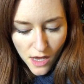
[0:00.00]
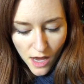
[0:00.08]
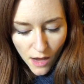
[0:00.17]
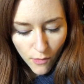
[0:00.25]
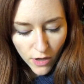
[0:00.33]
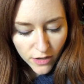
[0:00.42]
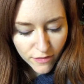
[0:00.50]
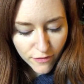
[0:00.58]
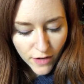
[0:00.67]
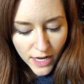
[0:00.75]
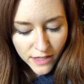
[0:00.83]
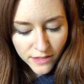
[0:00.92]
I wanted a
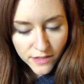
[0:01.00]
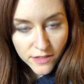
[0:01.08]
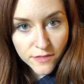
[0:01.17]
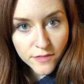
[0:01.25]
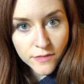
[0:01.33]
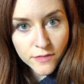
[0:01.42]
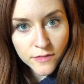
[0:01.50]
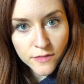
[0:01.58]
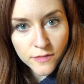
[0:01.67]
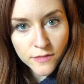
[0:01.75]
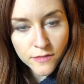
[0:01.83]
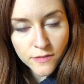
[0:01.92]
friend,
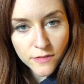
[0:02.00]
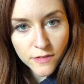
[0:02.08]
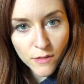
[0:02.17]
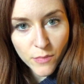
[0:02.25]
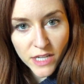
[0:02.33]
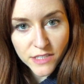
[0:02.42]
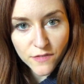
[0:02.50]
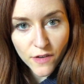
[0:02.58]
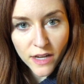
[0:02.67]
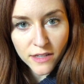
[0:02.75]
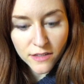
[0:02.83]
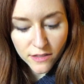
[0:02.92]
a best
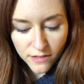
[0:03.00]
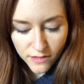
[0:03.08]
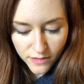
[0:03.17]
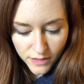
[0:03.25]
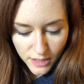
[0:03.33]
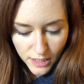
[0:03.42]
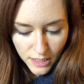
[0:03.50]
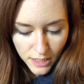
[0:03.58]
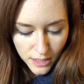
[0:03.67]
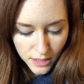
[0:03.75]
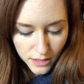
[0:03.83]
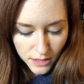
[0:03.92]
friend,
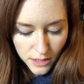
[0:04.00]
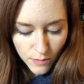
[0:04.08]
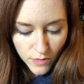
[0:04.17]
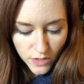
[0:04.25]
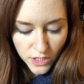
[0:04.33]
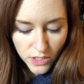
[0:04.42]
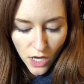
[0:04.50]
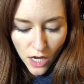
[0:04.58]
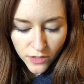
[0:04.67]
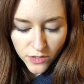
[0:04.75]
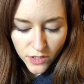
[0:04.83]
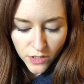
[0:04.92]
someone to
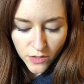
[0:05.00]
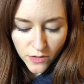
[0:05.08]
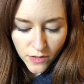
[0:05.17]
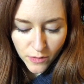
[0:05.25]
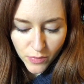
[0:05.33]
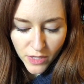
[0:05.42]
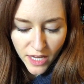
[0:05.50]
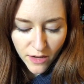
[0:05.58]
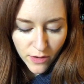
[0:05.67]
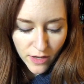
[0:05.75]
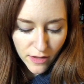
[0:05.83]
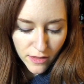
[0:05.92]
talk to and play
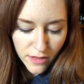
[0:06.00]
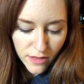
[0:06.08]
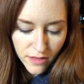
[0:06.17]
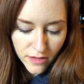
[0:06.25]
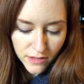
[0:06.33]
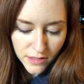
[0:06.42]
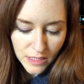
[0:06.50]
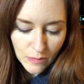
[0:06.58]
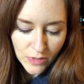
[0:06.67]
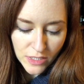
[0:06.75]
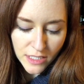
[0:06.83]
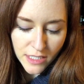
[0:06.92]
with,
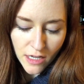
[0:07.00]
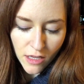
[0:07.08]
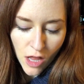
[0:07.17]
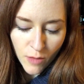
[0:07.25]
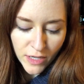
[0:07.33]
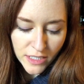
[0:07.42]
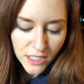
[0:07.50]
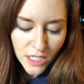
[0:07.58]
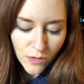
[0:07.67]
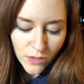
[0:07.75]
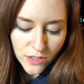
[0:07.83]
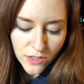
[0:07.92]
someone to tell all my
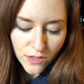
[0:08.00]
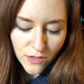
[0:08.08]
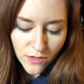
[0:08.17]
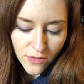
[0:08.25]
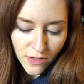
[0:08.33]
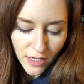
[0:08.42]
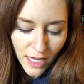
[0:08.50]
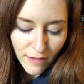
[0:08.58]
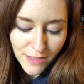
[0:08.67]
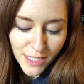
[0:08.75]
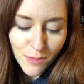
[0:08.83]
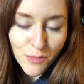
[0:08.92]
secrets to and
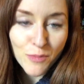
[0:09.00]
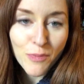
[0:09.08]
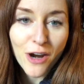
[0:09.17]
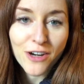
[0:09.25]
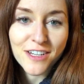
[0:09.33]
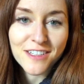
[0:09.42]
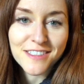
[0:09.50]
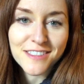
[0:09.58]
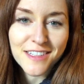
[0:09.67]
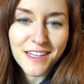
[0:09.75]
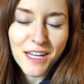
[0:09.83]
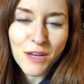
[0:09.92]
have slumber
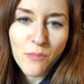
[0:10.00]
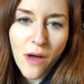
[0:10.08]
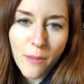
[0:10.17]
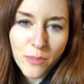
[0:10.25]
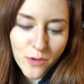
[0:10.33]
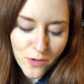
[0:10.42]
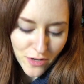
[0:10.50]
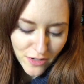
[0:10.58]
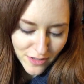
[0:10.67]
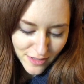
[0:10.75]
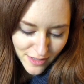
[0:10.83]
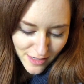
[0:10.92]
parties and eat popcorn.